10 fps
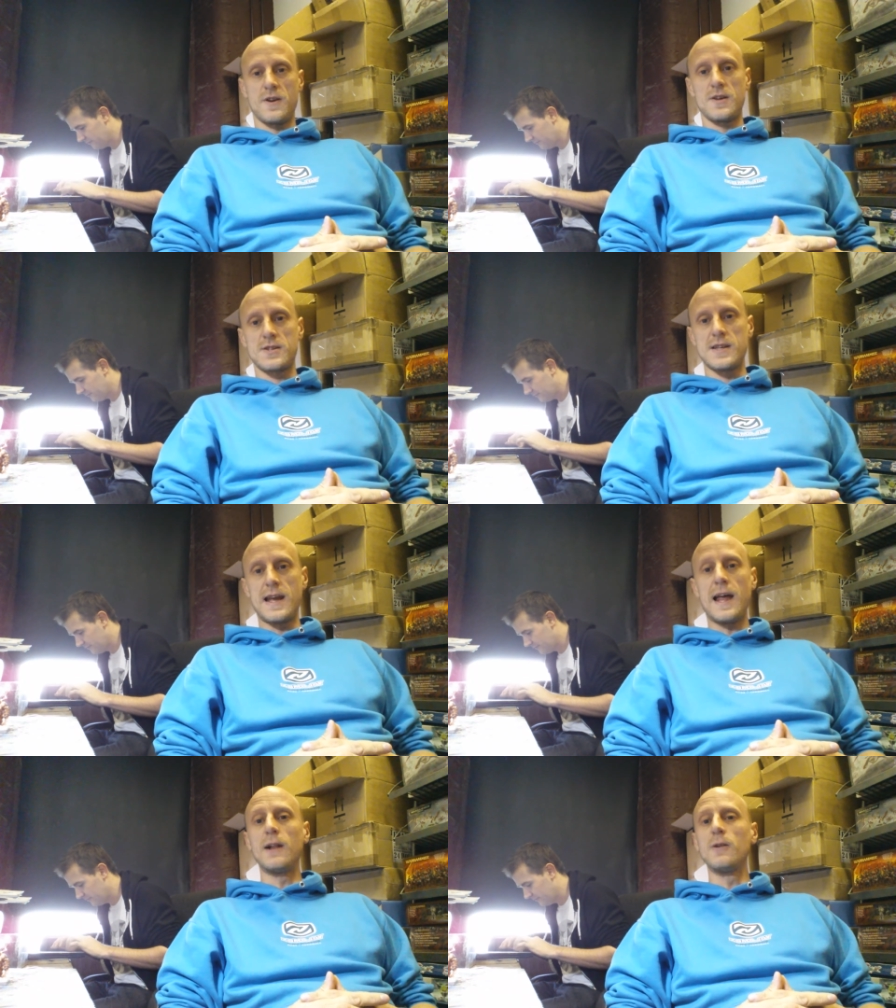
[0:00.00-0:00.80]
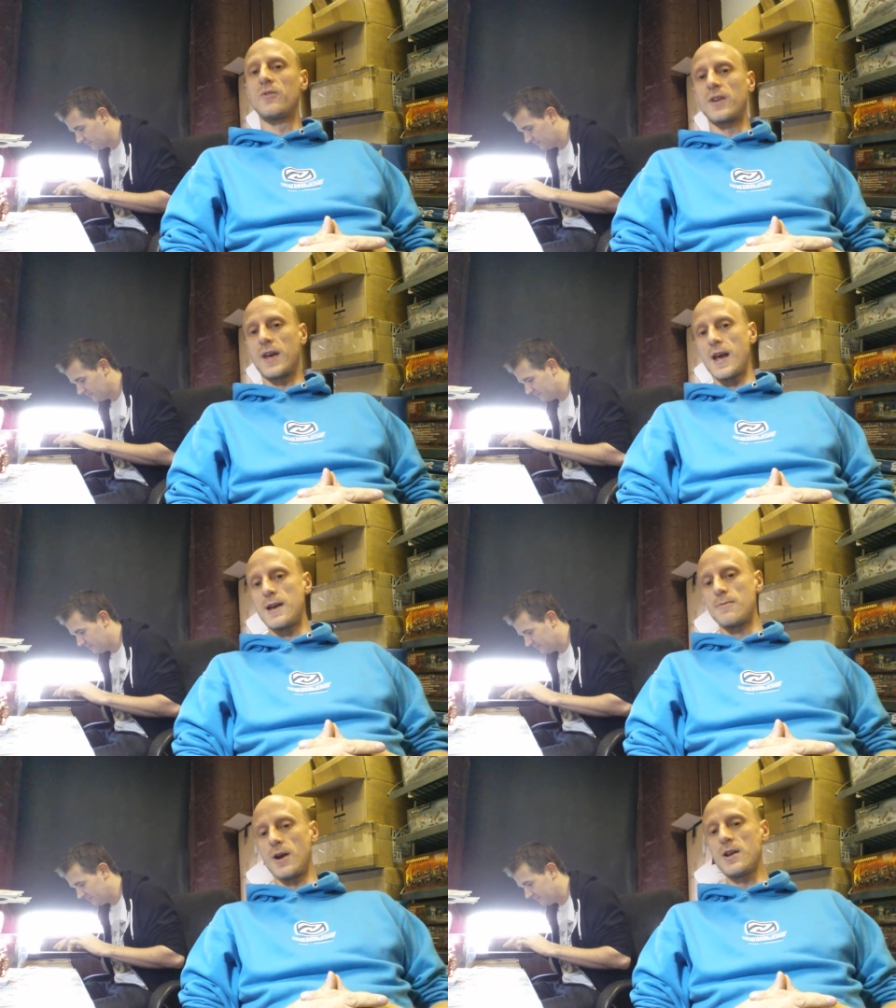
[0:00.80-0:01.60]
and to hell with the
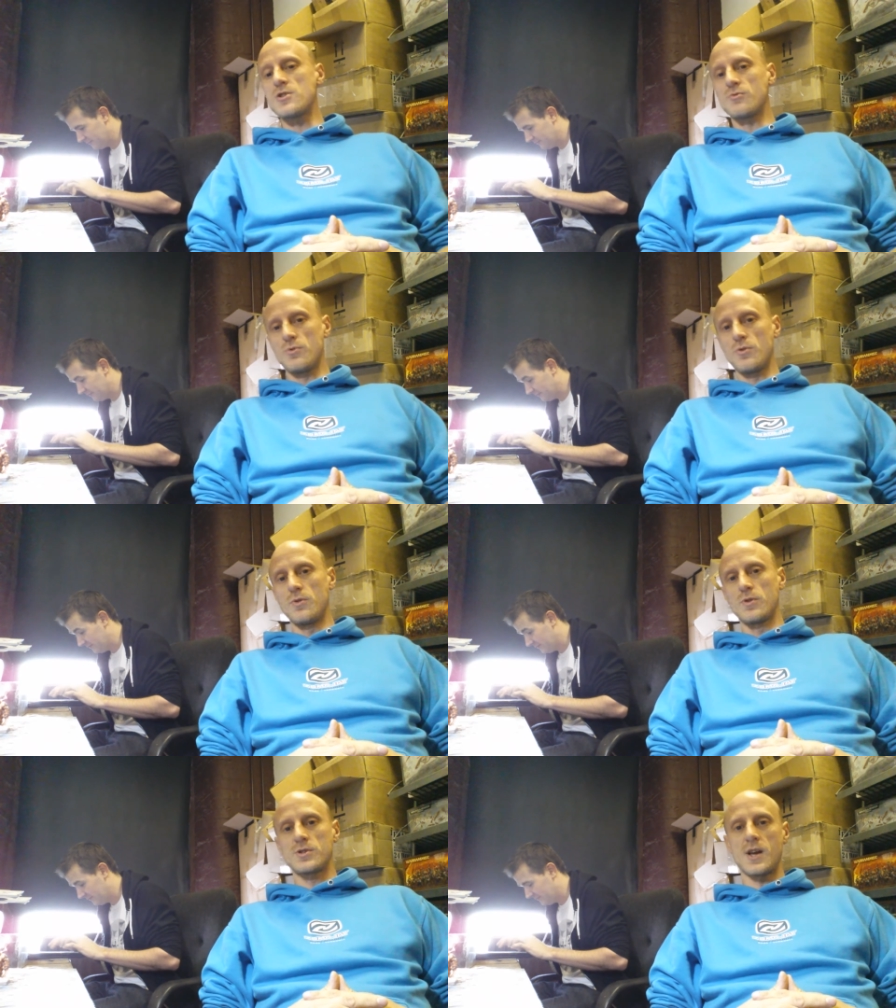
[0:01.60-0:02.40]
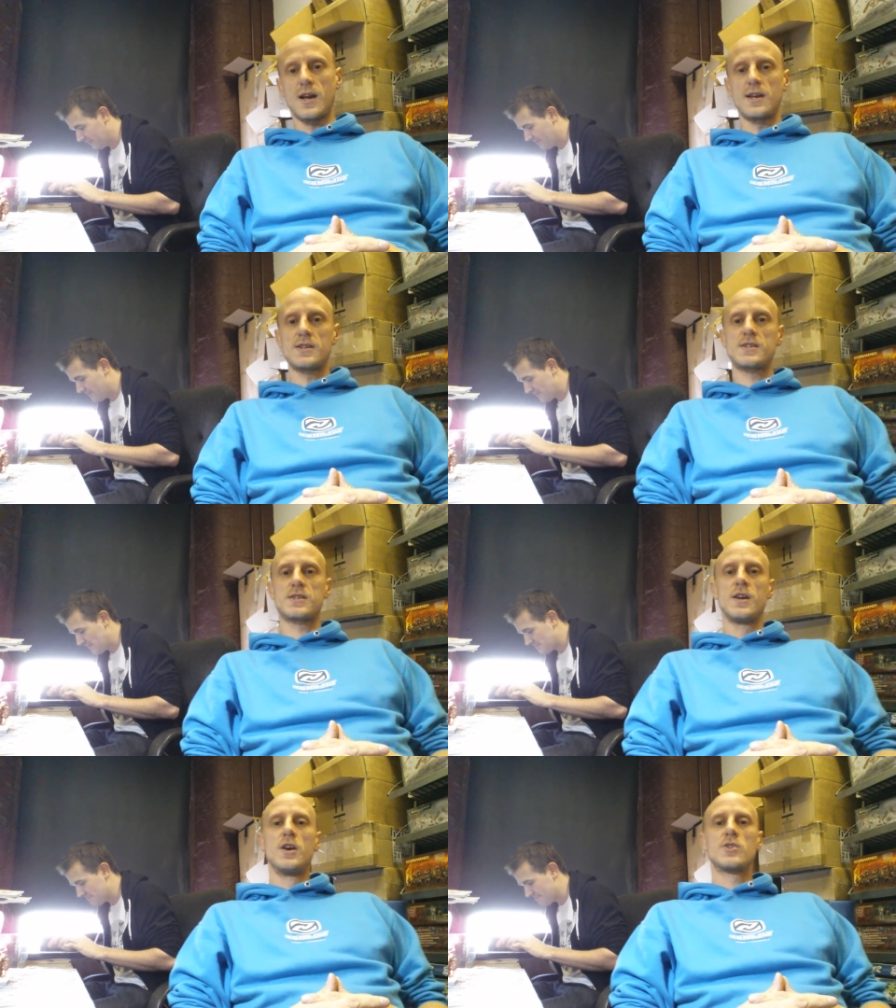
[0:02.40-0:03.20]
game and its rules and
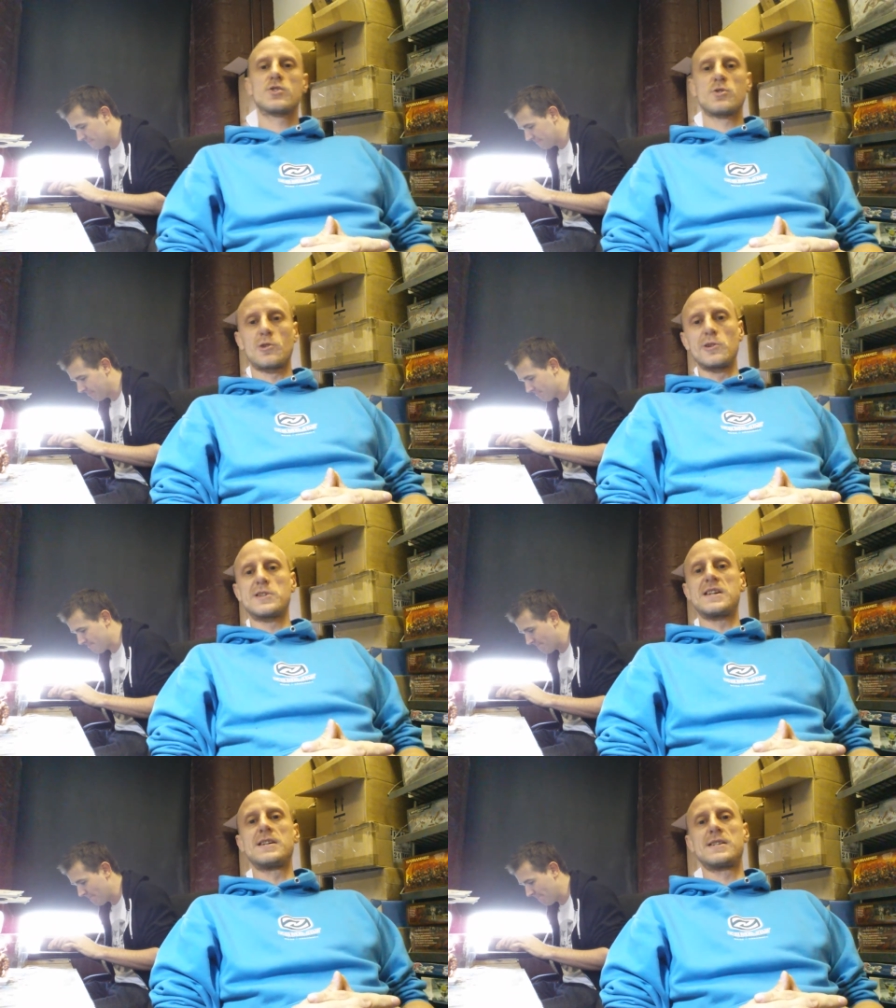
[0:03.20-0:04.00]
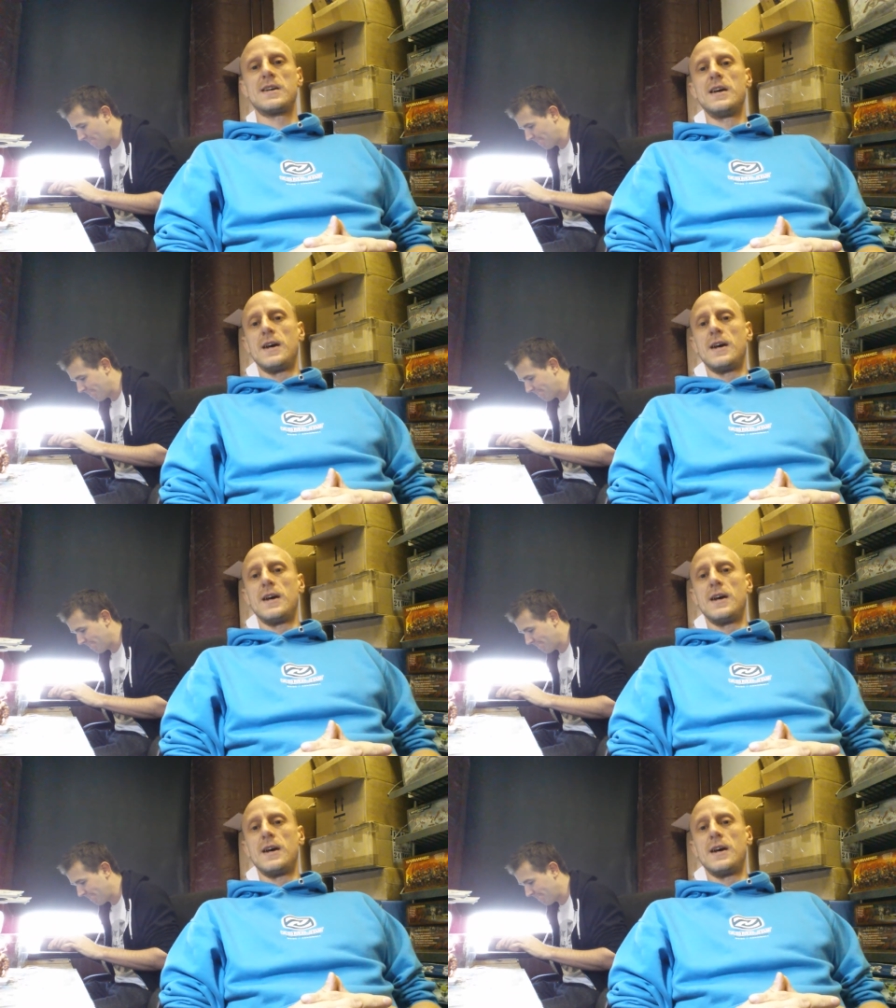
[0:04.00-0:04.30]
its subtleties.